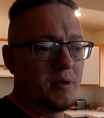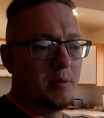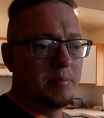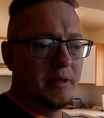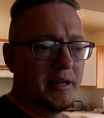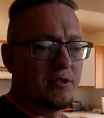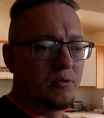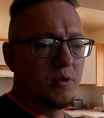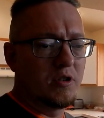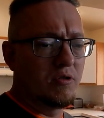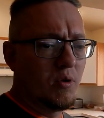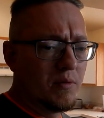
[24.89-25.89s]
Uh, plants
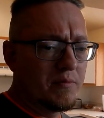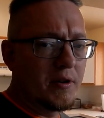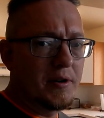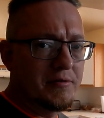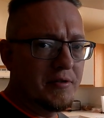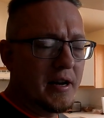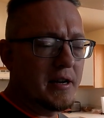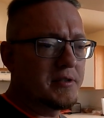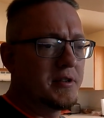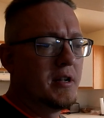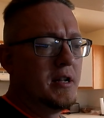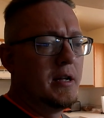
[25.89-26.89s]
weren't growing very
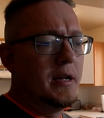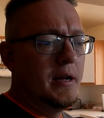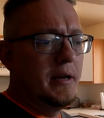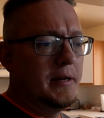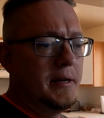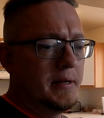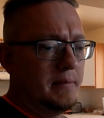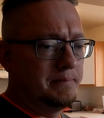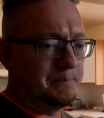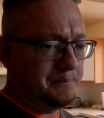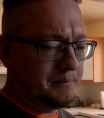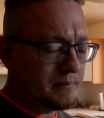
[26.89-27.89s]
fast, and